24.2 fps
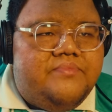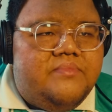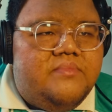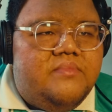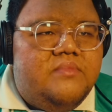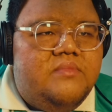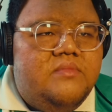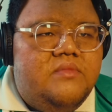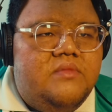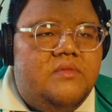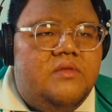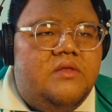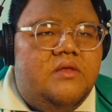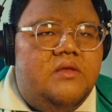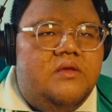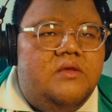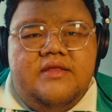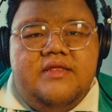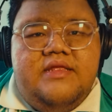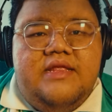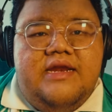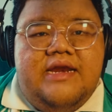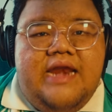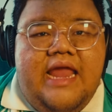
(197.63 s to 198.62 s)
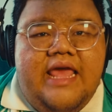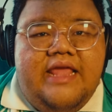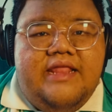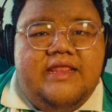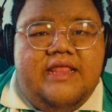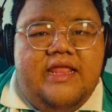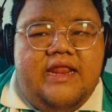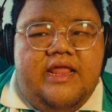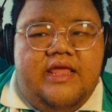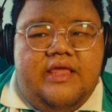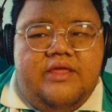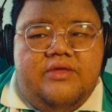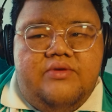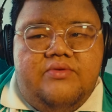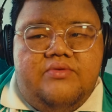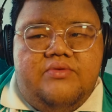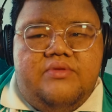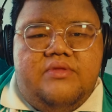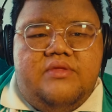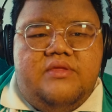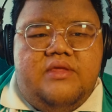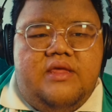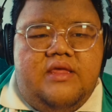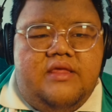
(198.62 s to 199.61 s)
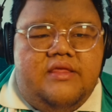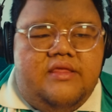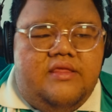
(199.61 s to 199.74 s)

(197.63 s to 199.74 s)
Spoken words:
And the light that I use